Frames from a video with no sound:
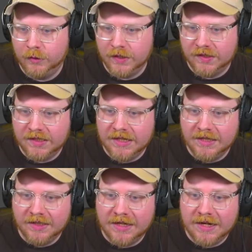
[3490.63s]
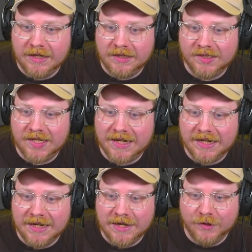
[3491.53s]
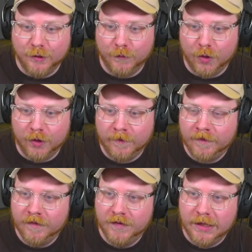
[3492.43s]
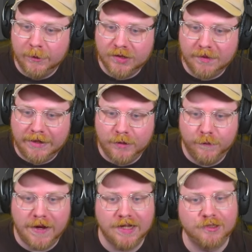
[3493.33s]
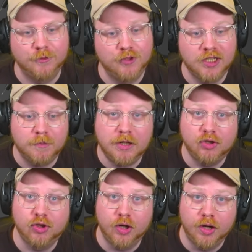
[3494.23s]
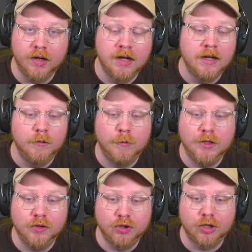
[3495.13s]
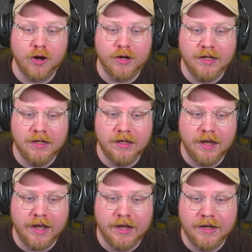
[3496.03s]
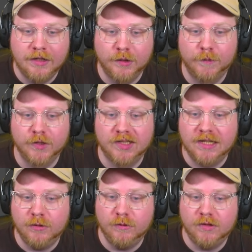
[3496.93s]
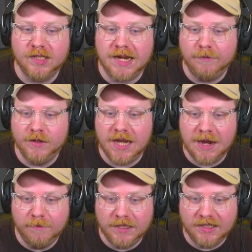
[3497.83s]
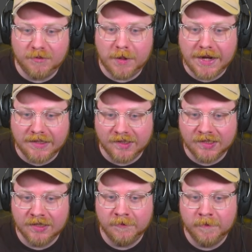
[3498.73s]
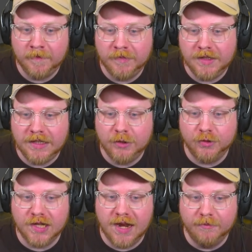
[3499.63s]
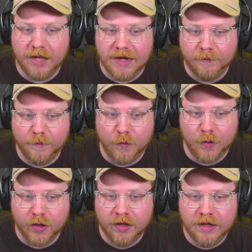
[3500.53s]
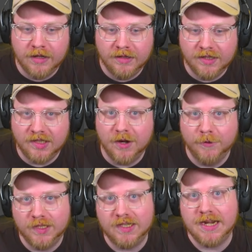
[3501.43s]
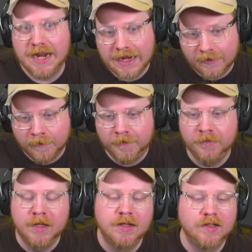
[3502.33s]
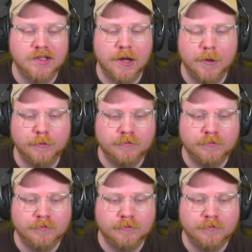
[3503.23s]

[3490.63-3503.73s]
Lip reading: see in the second interval, the notes come at you faster. Just be sure when you're charting intervals that you save the empty space in your timeline for these notes to hit. So